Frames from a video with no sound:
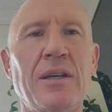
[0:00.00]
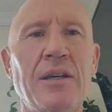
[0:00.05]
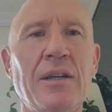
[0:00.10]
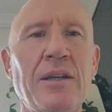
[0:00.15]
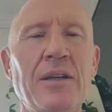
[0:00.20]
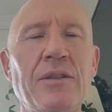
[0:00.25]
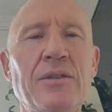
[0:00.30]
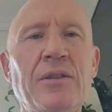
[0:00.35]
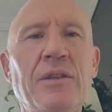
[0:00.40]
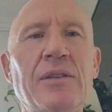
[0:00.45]

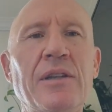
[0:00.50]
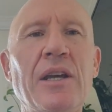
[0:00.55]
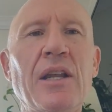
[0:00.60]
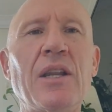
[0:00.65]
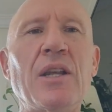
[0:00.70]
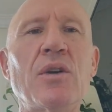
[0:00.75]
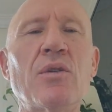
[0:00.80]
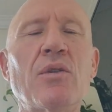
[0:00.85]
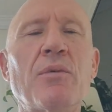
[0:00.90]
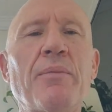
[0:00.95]
is to tell
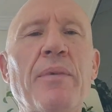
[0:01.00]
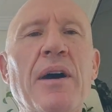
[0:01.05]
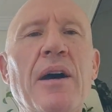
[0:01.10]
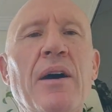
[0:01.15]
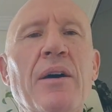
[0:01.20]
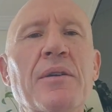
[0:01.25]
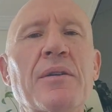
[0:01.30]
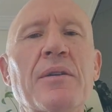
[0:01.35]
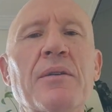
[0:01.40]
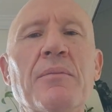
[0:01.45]
you
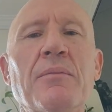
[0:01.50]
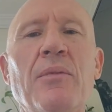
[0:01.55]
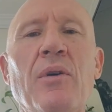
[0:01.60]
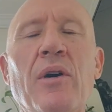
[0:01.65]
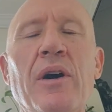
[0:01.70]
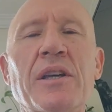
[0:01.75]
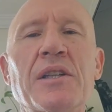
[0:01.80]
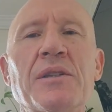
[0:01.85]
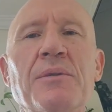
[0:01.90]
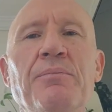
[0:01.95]
about
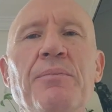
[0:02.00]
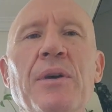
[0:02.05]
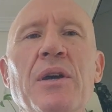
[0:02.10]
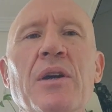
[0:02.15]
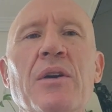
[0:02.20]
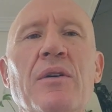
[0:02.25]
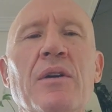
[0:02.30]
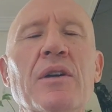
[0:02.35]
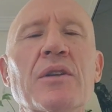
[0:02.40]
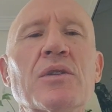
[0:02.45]
my
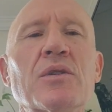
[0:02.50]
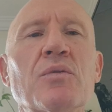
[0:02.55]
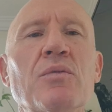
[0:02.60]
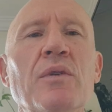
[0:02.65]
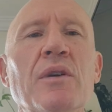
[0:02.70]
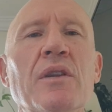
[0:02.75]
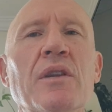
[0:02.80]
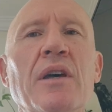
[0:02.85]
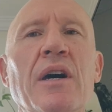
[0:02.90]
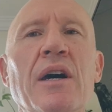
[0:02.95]
experience
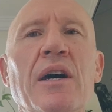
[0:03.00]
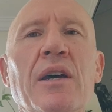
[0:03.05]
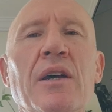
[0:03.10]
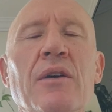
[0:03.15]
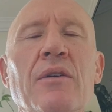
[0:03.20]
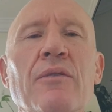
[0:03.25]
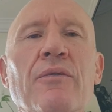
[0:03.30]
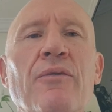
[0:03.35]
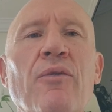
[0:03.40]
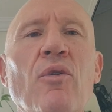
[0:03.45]
with
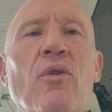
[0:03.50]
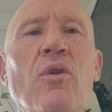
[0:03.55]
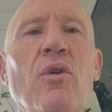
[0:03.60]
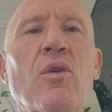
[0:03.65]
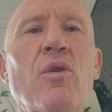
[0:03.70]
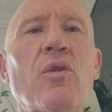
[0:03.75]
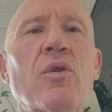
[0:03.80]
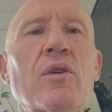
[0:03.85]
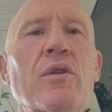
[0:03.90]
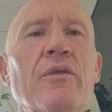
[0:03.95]
a four
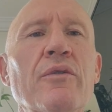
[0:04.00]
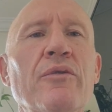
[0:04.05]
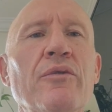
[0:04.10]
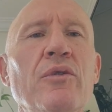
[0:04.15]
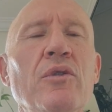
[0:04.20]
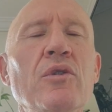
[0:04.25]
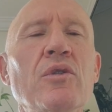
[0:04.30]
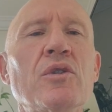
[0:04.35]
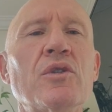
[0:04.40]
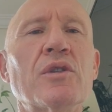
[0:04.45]
corner
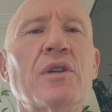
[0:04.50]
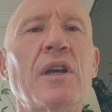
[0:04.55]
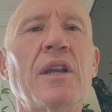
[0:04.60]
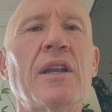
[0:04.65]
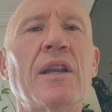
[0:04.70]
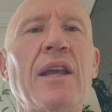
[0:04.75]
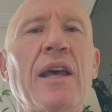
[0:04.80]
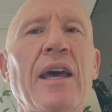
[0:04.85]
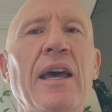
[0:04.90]
fusion